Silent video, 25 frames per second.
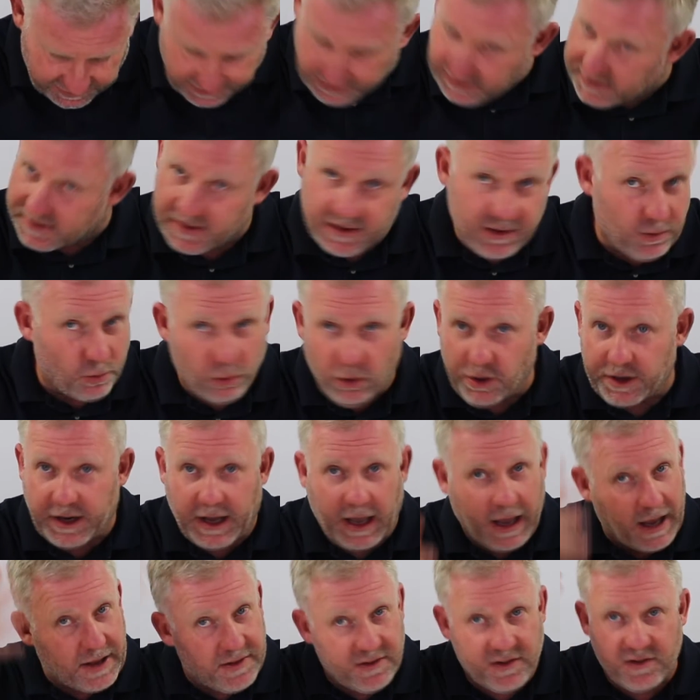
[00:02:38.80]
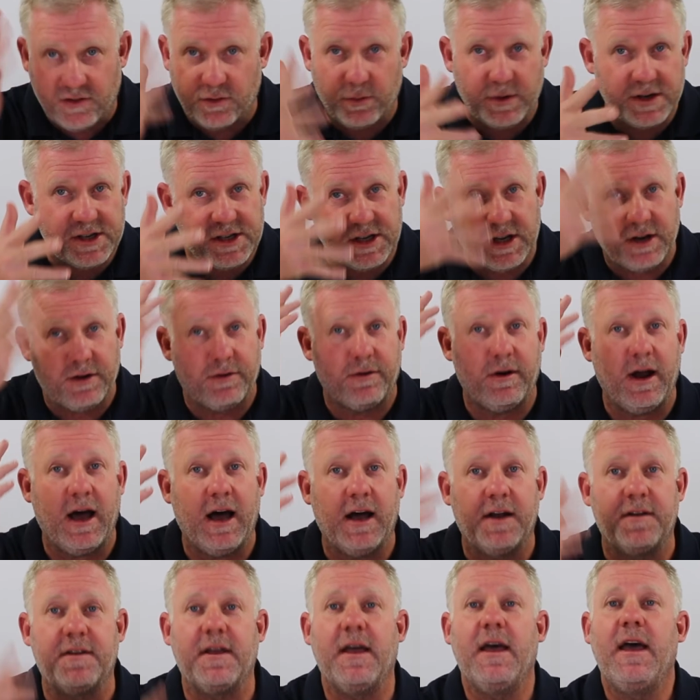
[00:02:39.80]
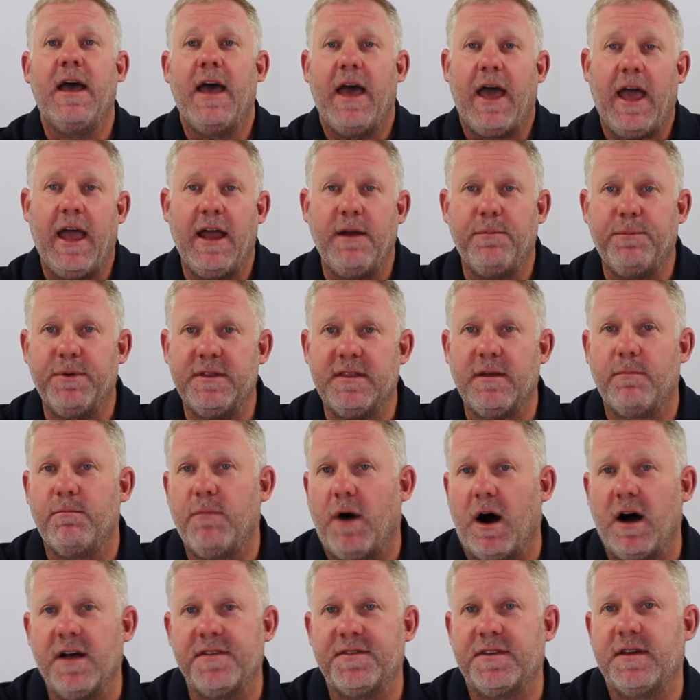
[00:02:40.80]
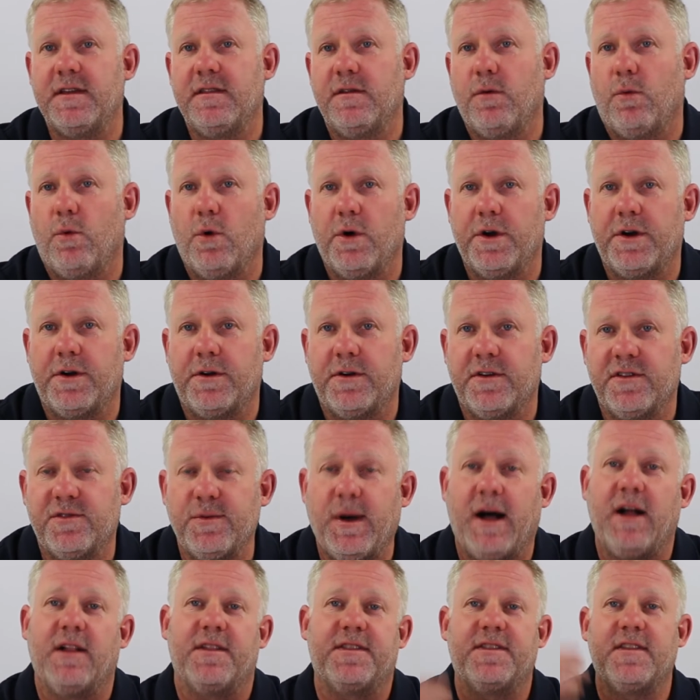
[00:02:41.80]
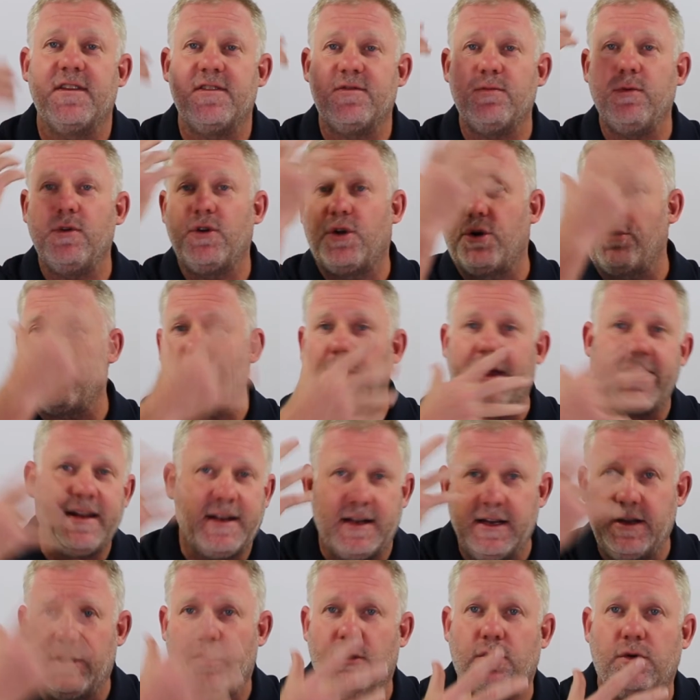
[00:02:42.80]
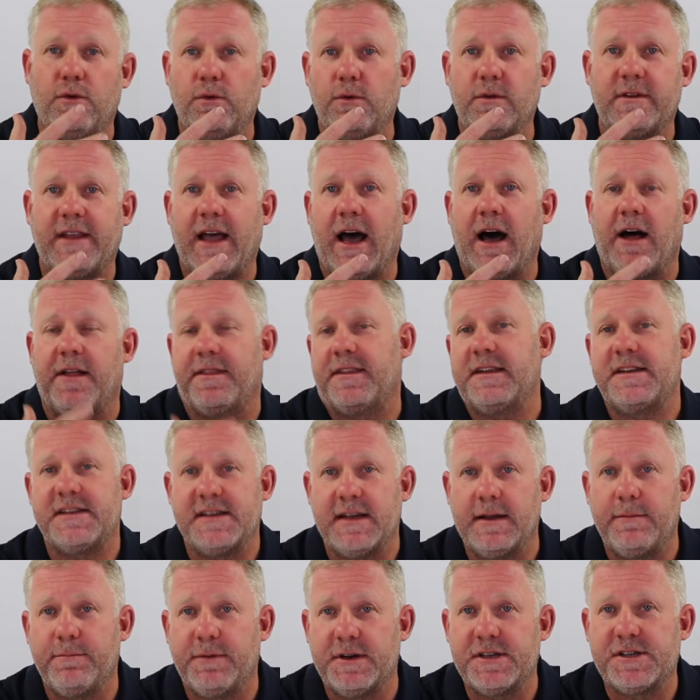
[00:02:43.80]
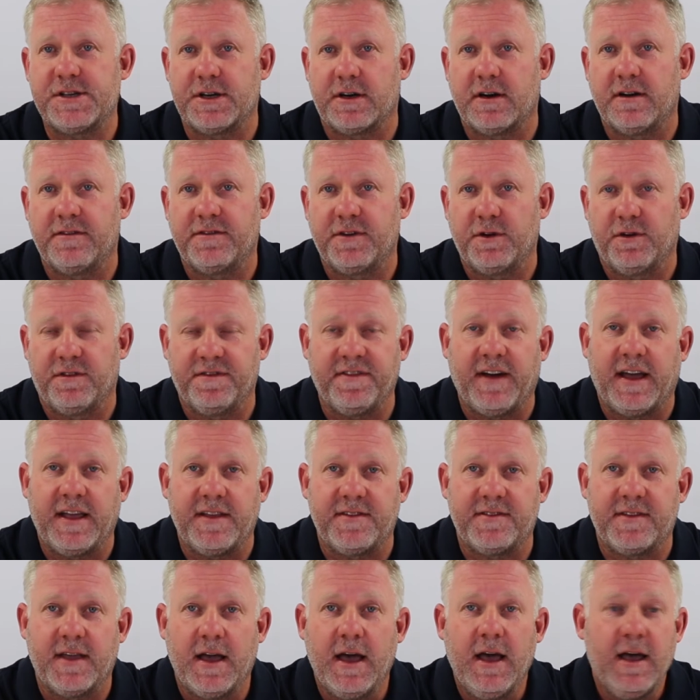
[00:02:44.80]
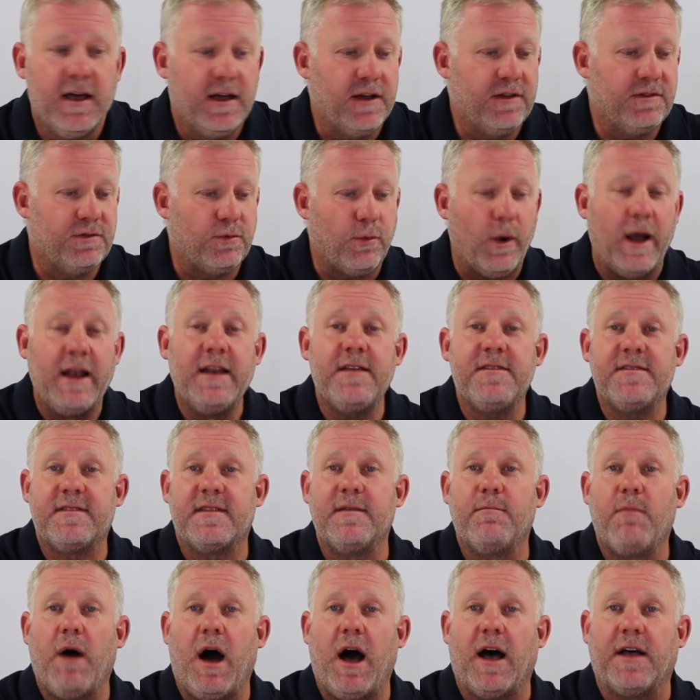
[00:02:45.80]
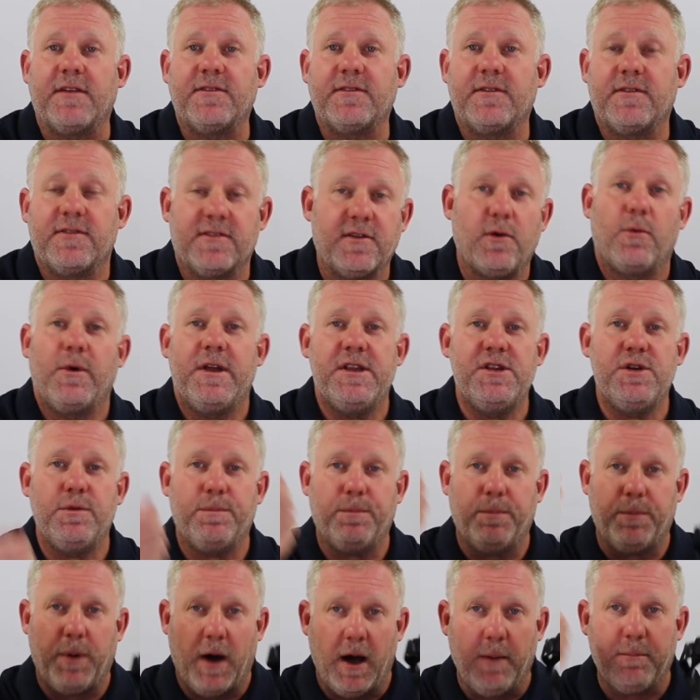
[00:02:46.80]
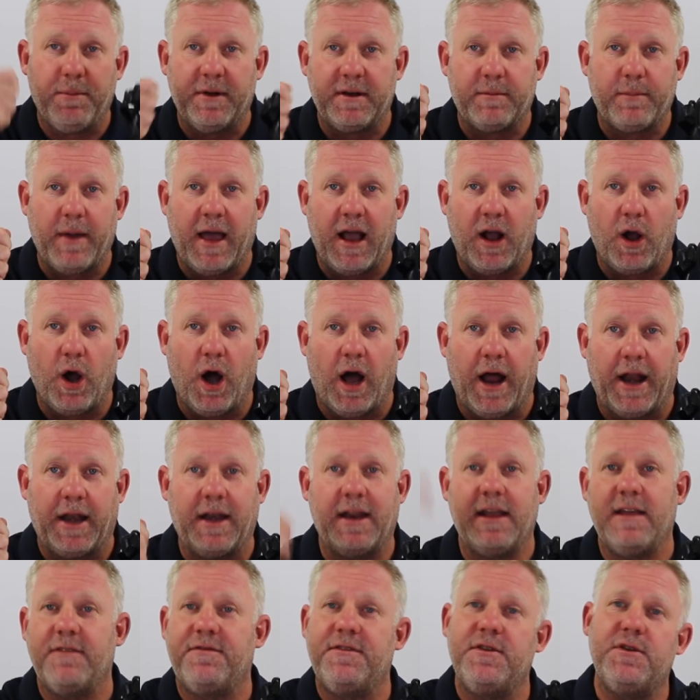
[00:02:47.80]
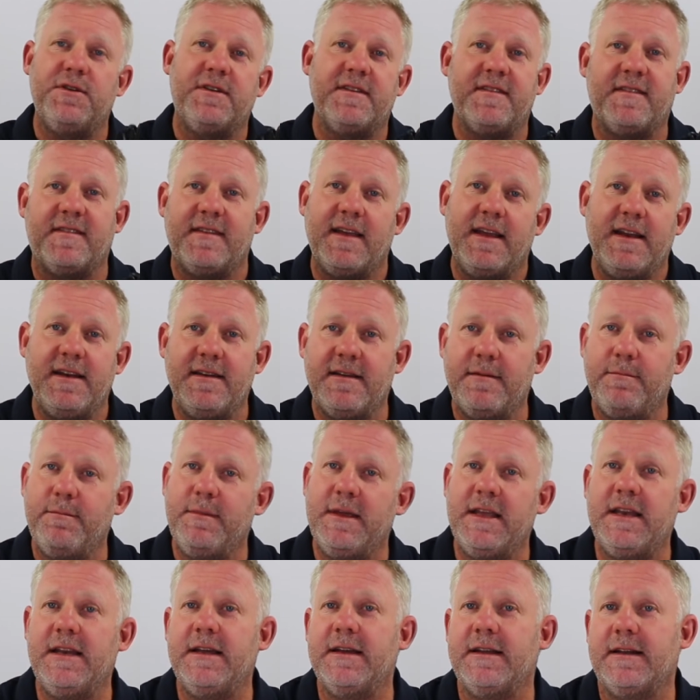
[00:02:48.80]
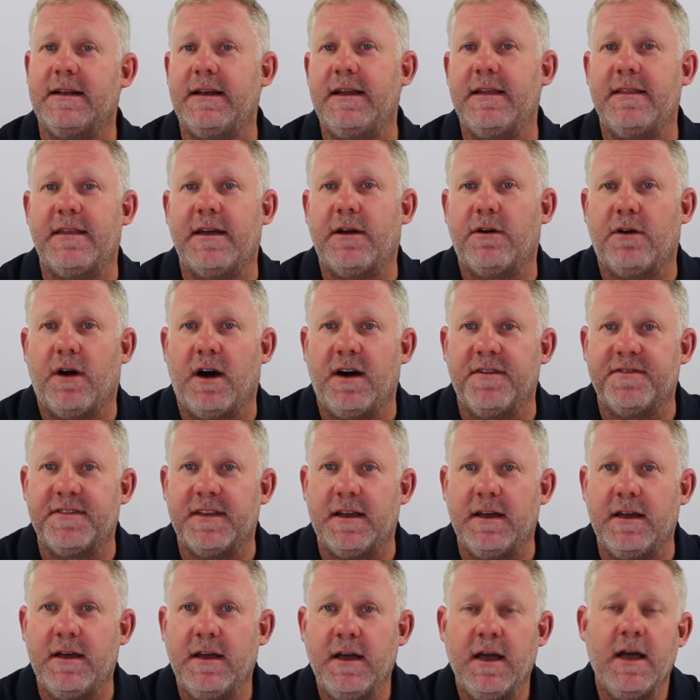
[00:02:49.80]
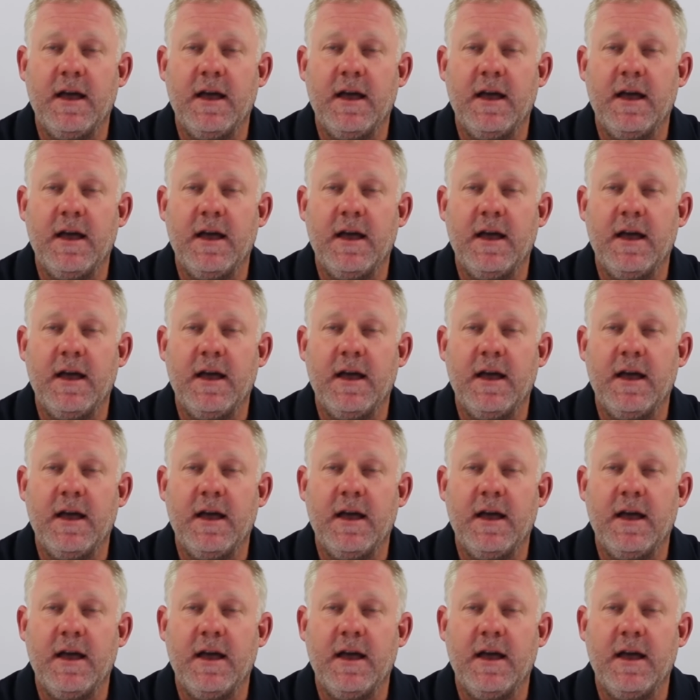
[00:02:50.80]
into the water and swish it around, and put the mask in the water as well. This will greatly cool down the temperature of your face as well as the mask. So when you pop it back on, if you descend immediately thereafter,